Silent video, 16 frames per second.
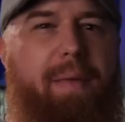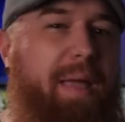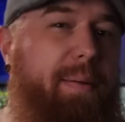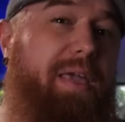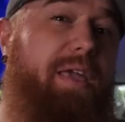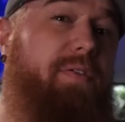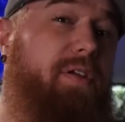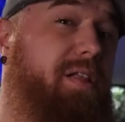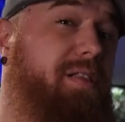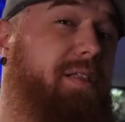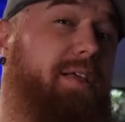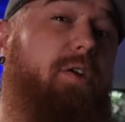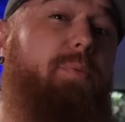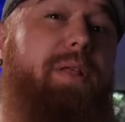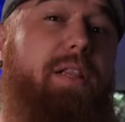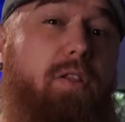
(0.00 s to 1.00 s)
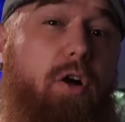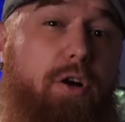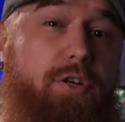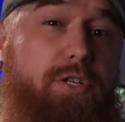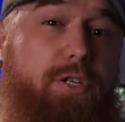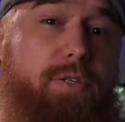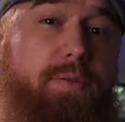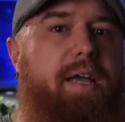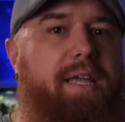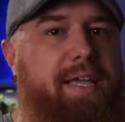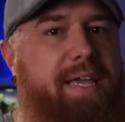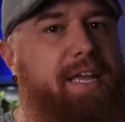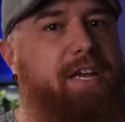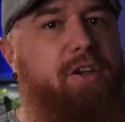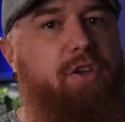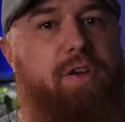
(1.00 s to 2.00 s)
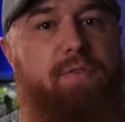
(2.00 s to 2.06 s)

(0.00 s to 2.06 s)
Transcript: maybe even a little bit larger. Again,